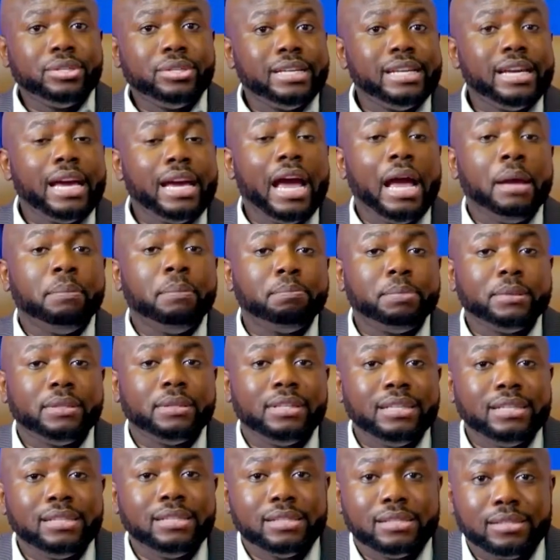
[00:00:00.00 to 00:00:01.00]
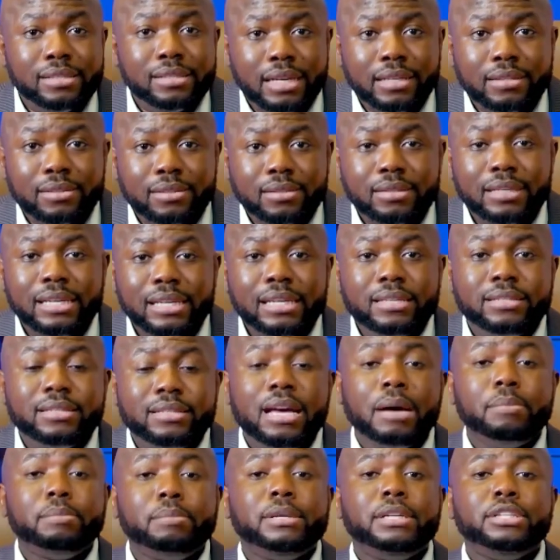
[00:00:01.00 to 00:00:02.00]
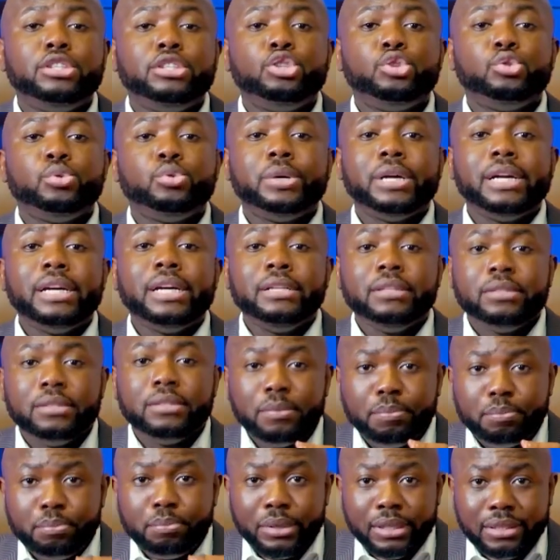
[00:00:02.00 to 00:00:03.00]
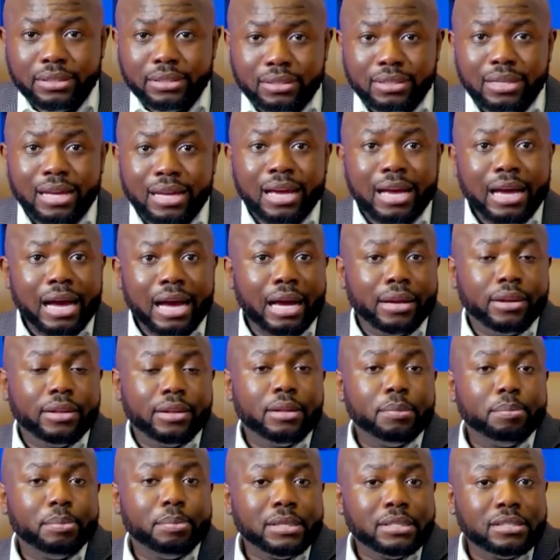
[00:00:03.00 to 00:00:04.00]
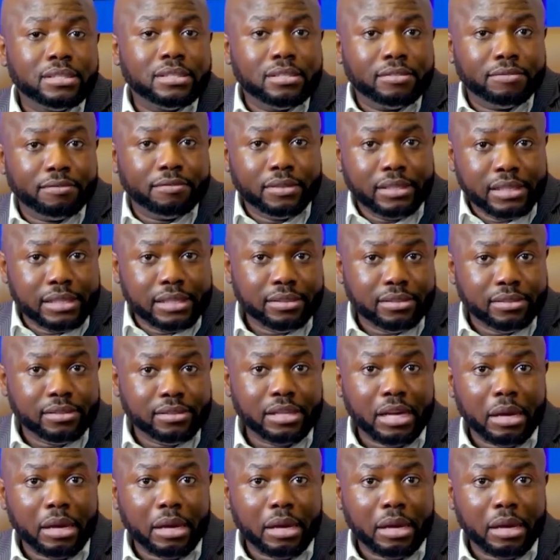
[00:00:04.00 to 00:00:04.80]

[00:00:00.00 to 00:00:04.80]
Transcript: see, empathy in a sense is the ability to interpret another person's feelings,